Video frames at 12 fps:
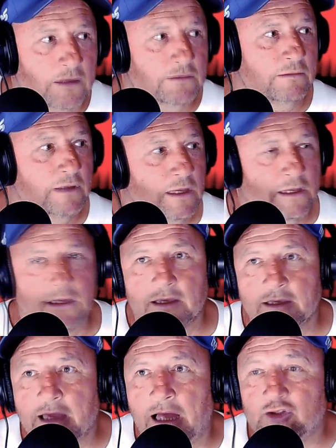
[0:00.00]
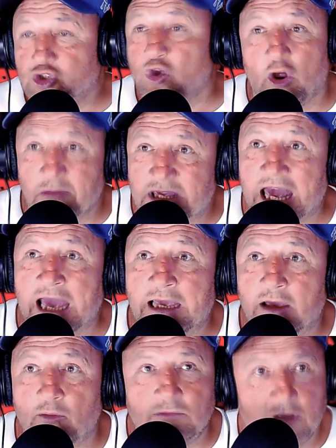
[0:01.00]
I'll, I'll just call him
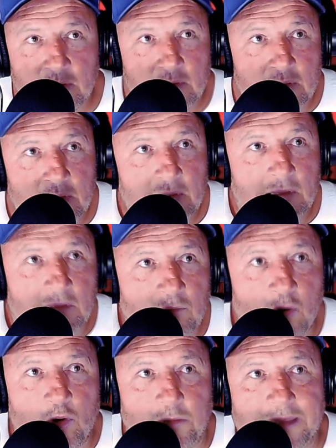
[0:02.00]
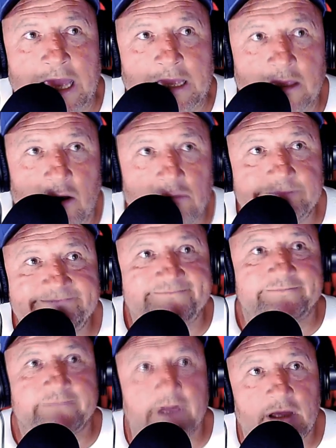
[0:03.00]
Kingo. Woke up Kingo.
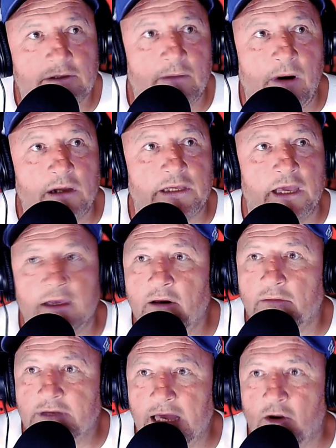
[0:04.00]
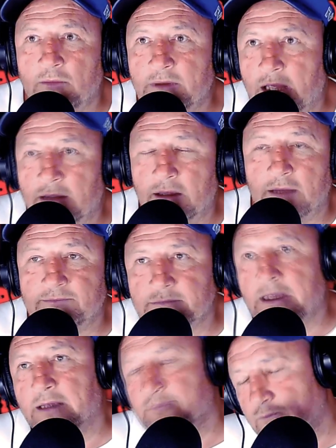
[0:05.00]
Come on, Kingo, get up. No,
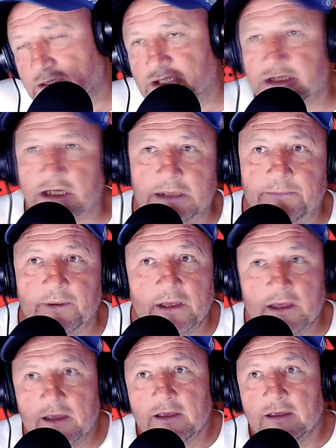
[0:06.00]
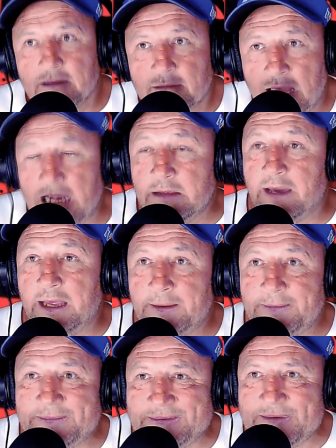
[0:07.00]
I'm, to sleep.
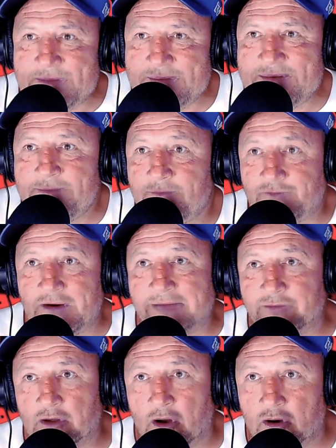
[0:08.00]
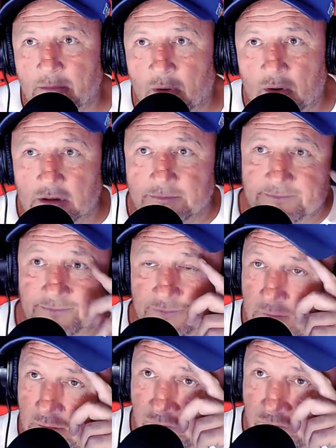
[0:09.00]
Anyway, five o'clock in the morning. I